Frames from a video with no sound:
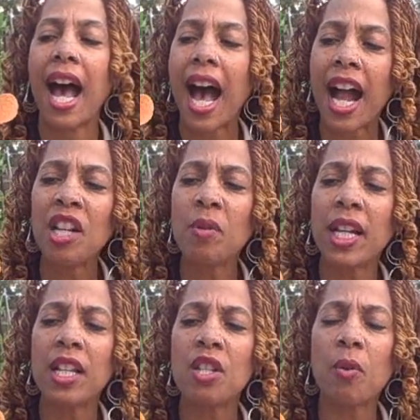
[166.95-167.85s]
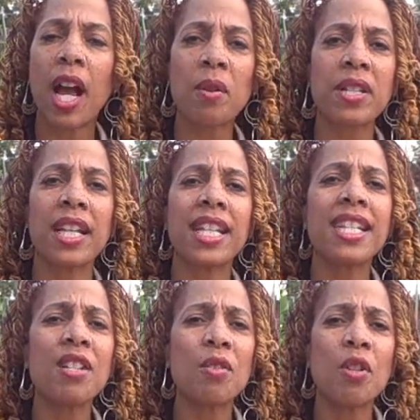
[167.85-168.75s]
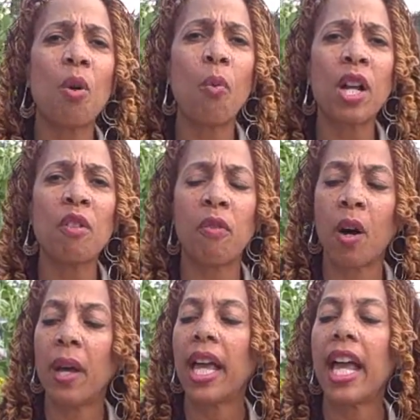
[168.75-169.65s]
how do you get these crackers like this? These are so wonderful.